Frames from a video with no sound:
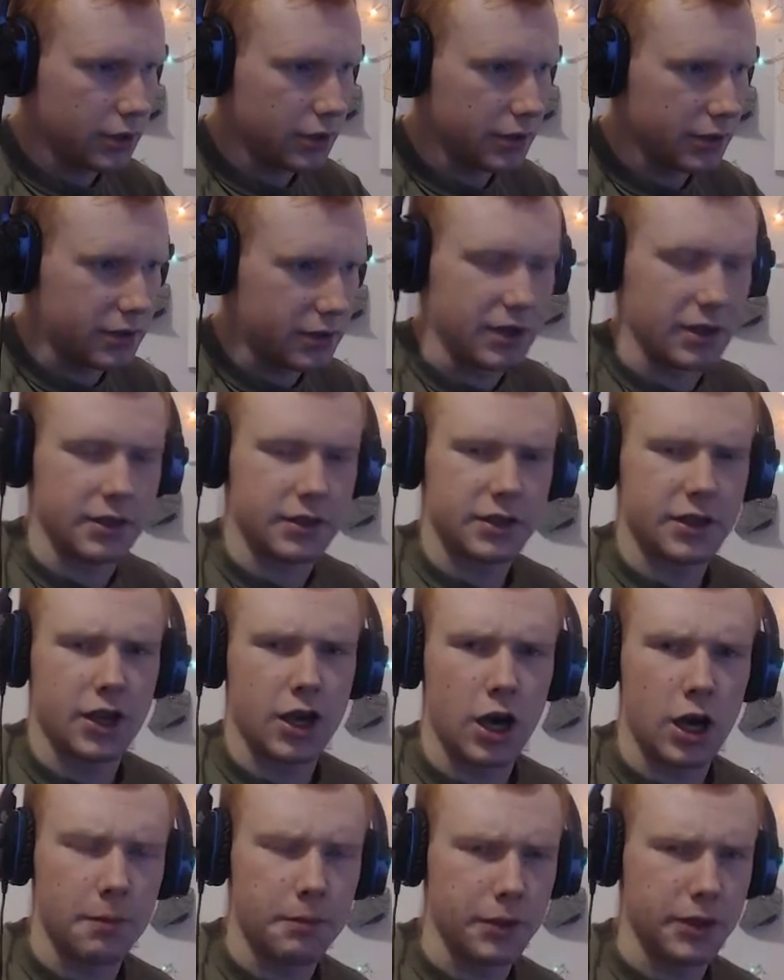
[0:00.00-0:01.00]
It says,
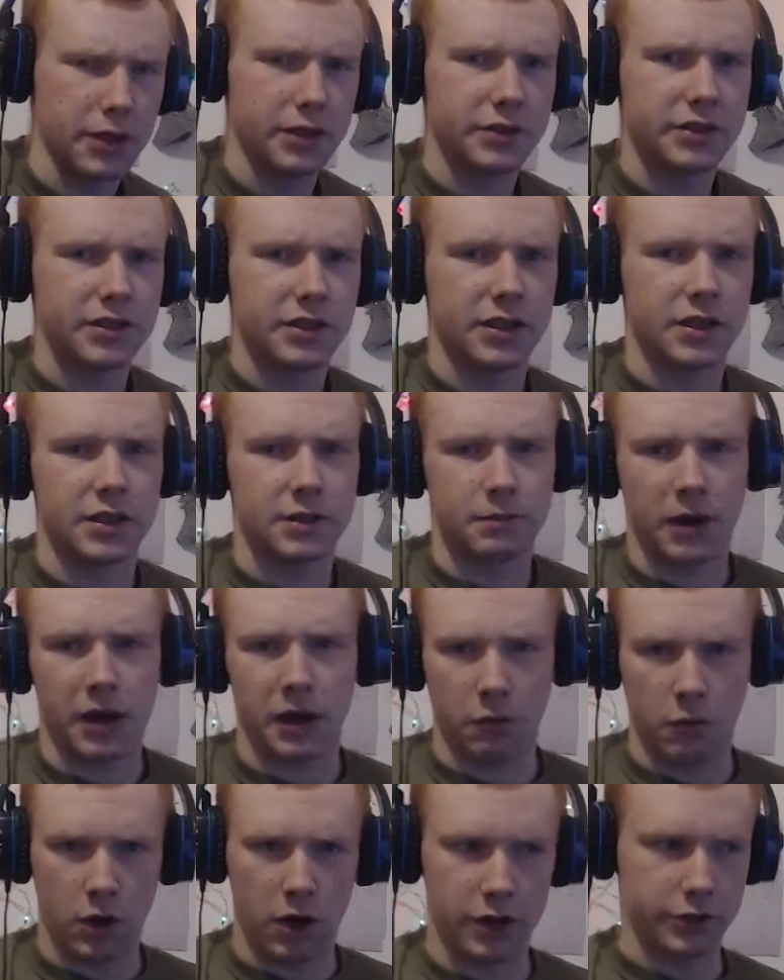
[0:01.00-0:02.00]
competence is my
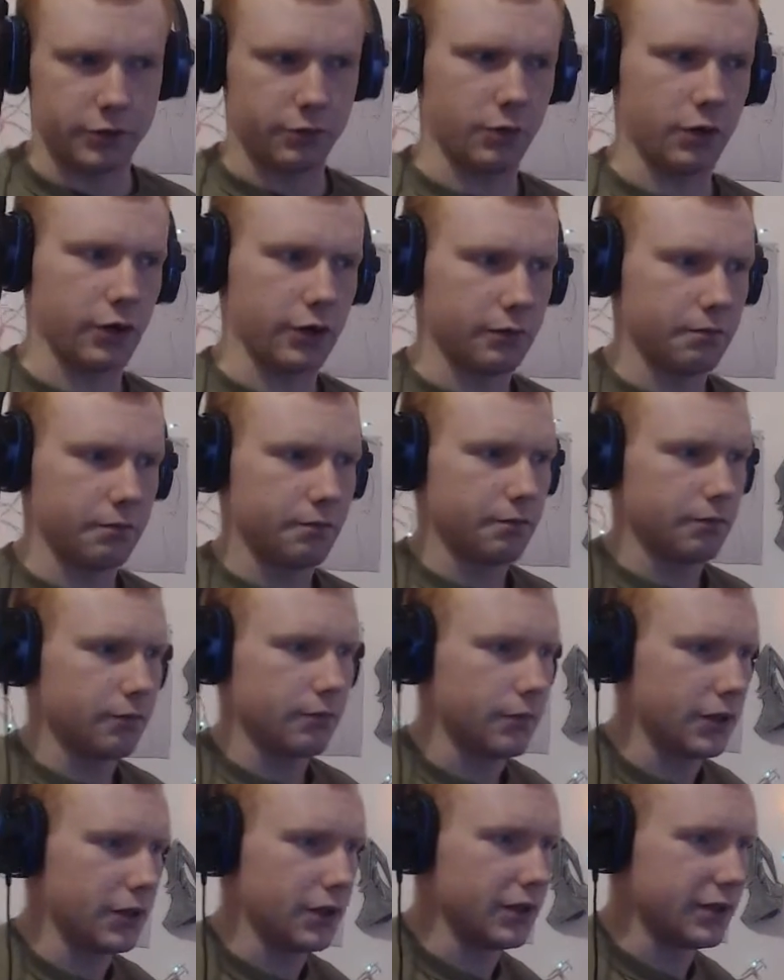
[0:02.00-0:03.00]
watchword,
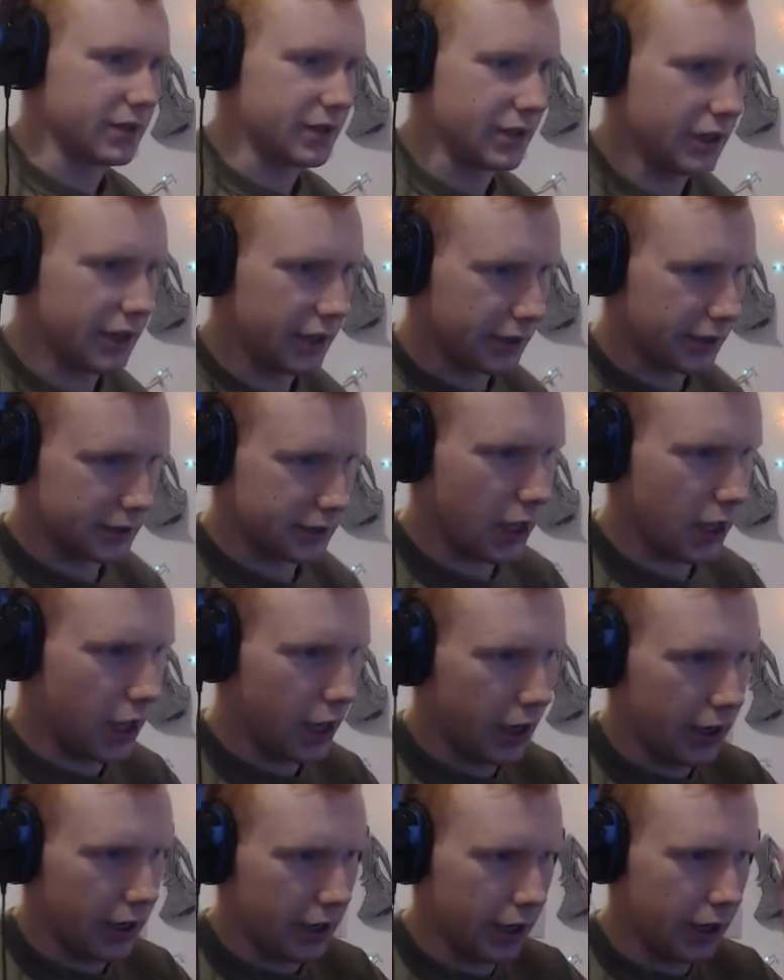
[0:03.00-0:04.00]
is the next lot.
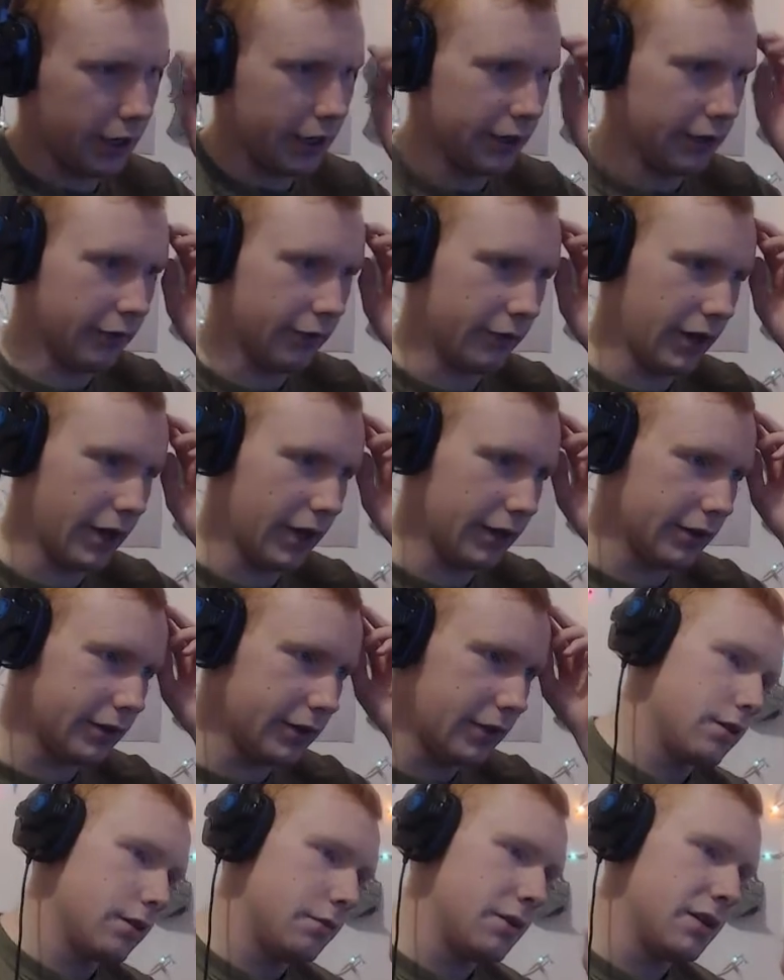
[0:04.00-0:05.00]
I know that.
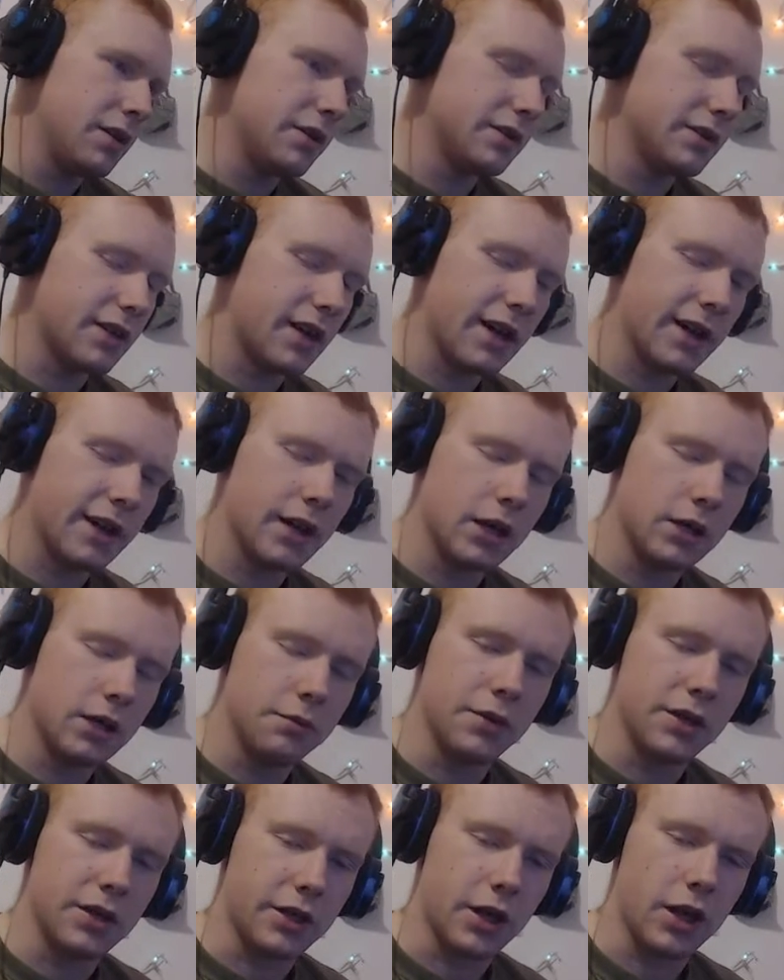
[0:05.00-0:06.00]
Means I got to
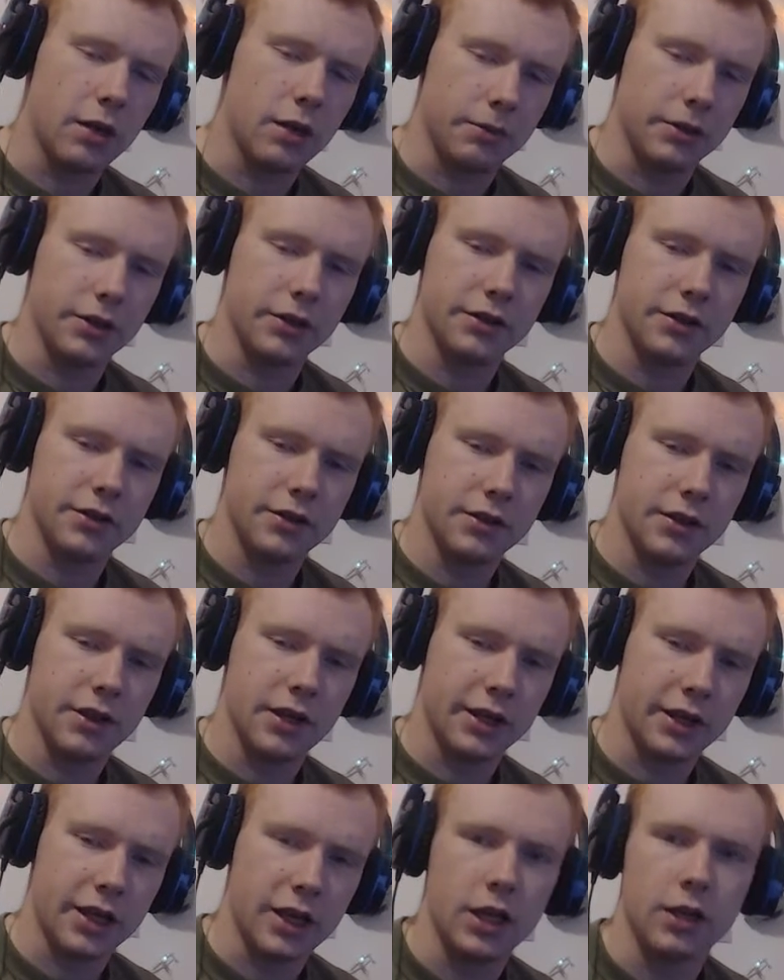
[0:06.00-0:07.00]
be competent.
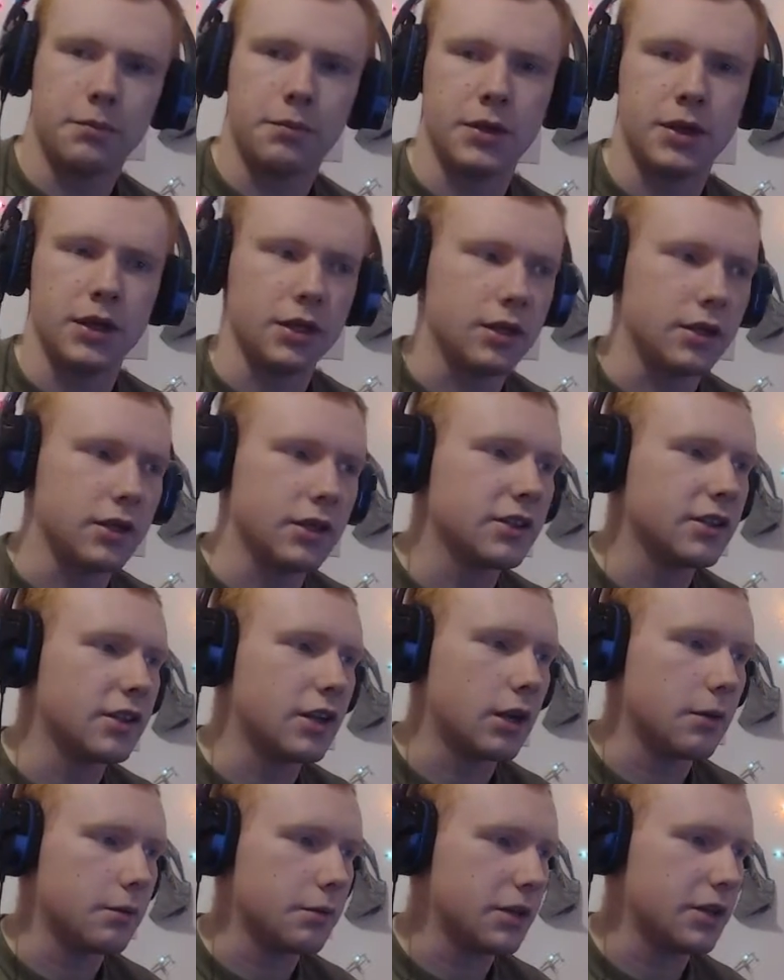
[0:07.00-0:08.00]
I can't be
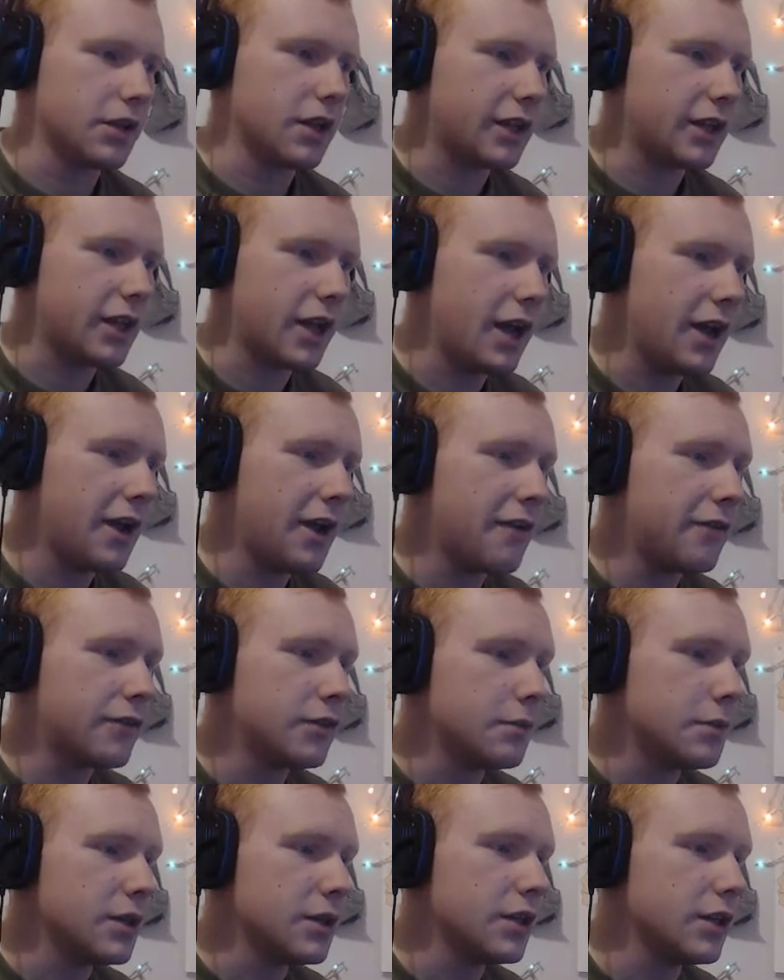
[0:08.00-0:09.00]
incompetent. I, I have
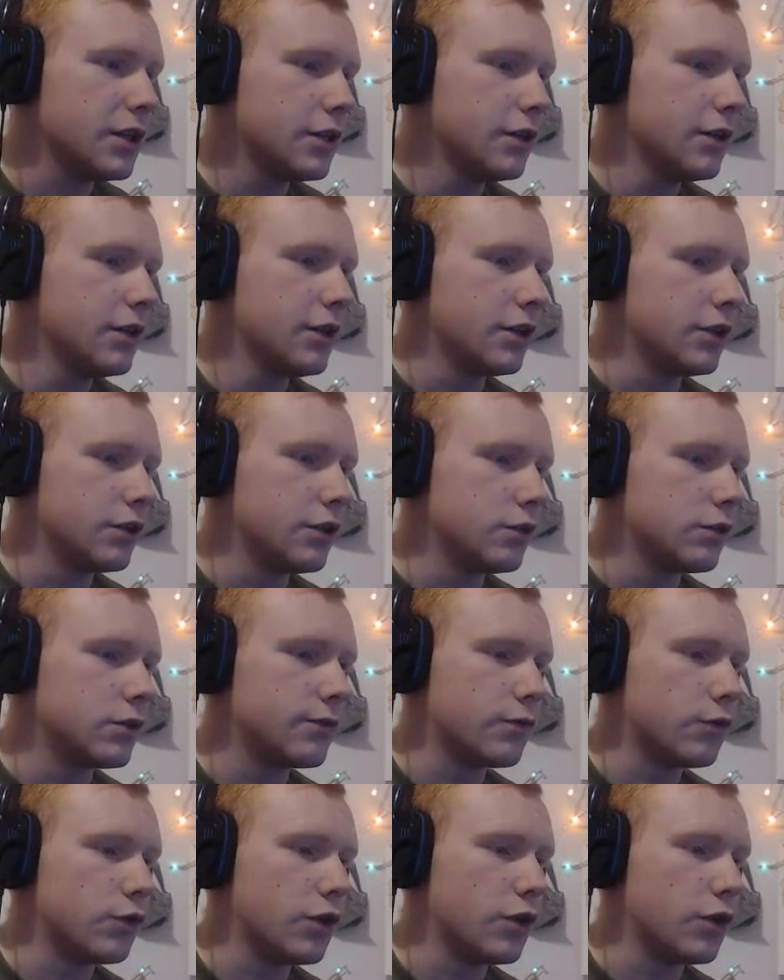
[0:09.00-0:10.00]
to be
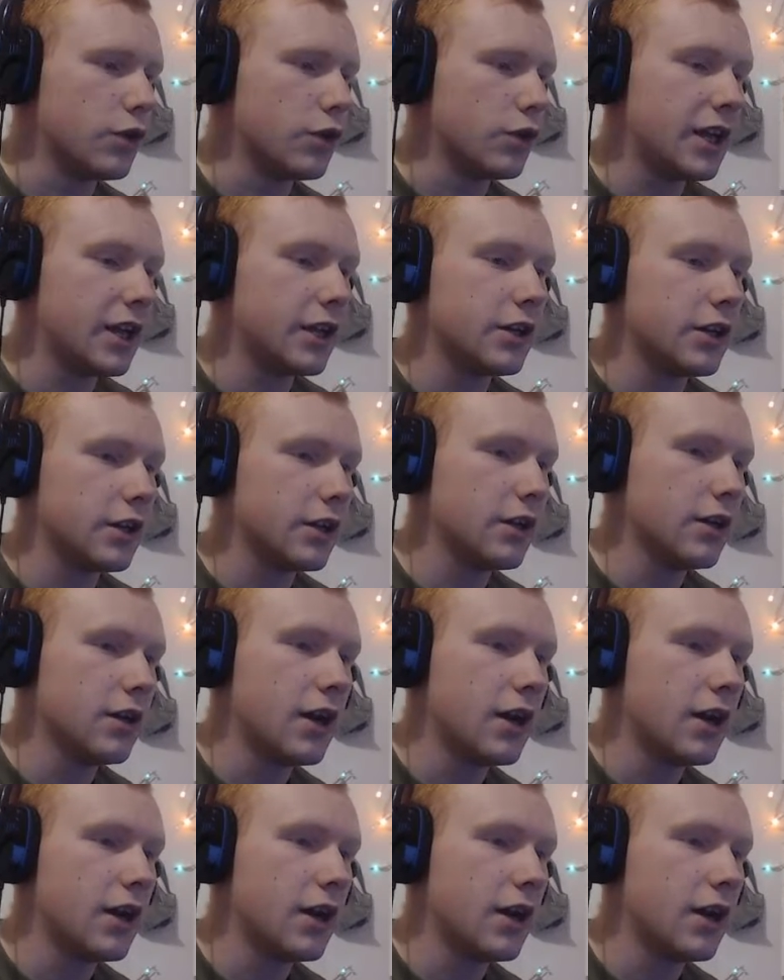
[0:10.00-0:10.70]
useful. I can't.